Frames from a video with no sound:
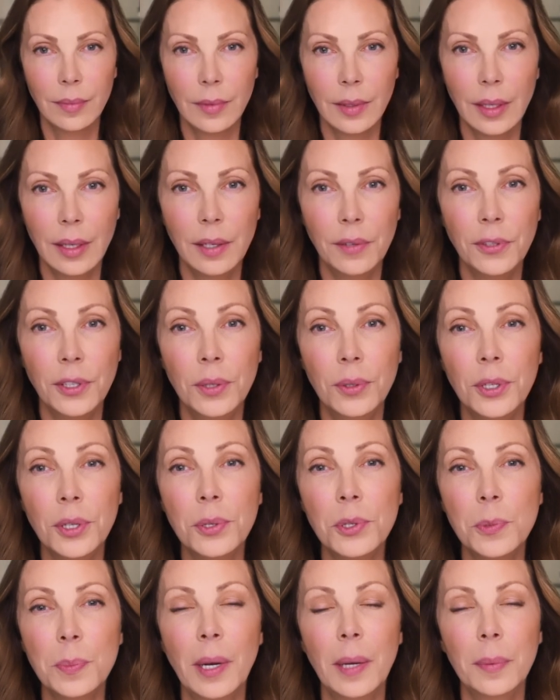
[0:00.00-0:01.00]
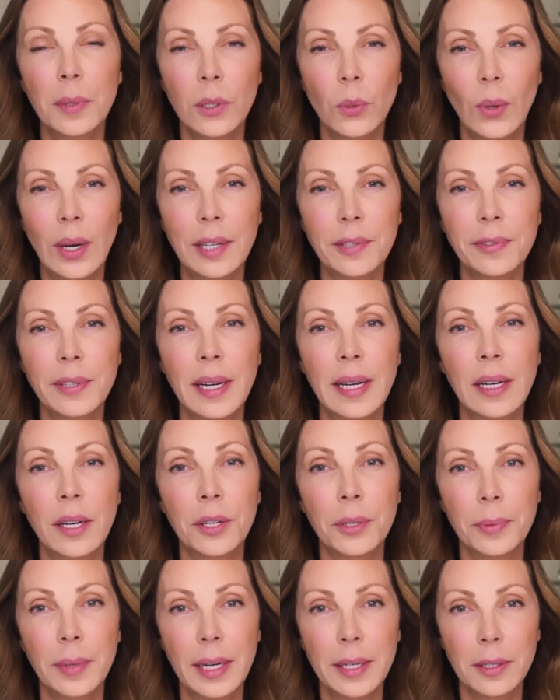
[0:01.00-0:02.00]
If you use public Wi-Fi on
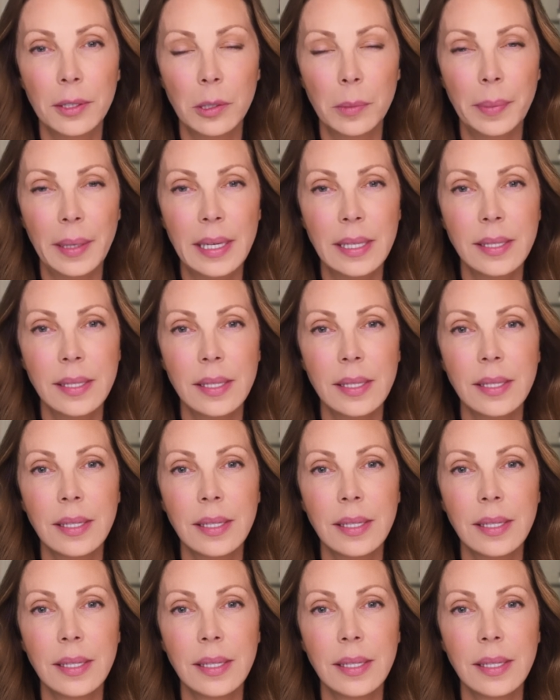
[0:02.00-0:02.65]
a regular basis,